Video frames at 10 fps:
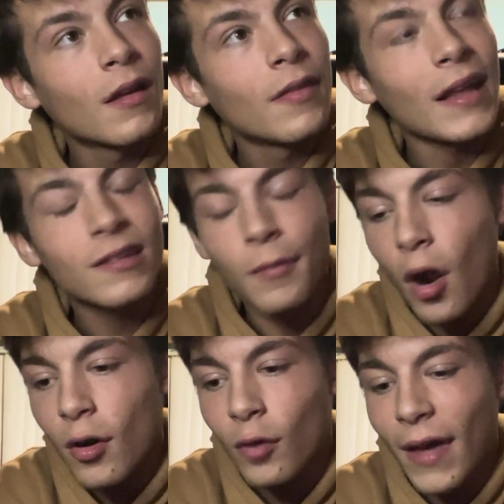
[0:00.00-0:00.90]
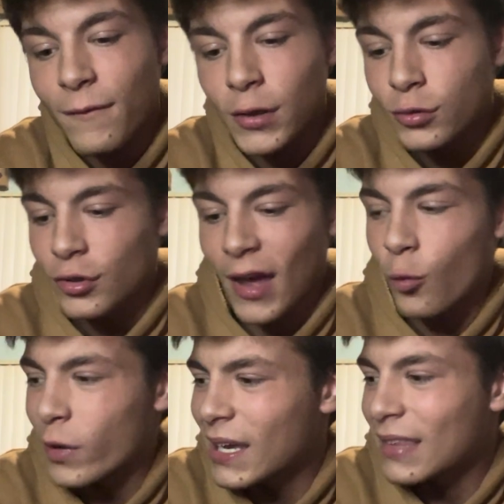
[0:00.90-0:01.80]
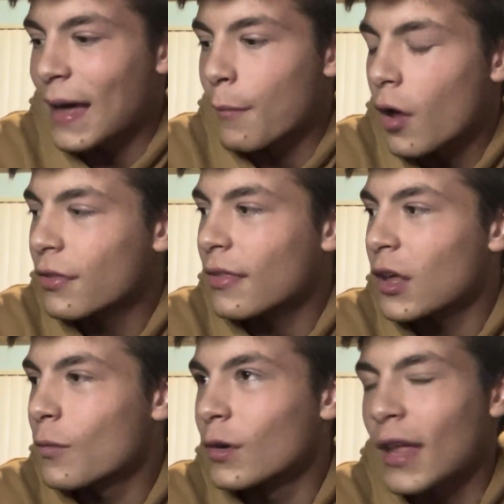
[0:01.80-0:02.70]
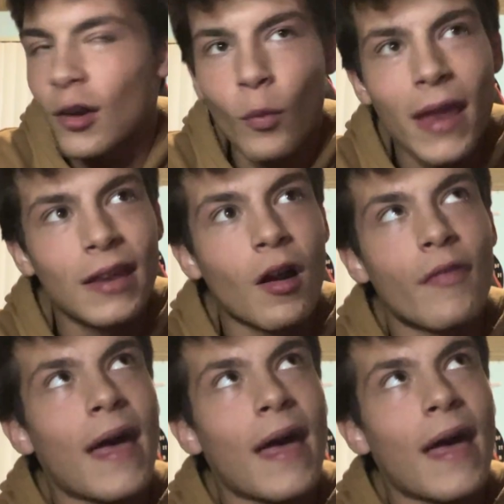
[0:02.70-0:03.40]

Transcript: That tomorrow, that future, that week, that month that you're waiting on,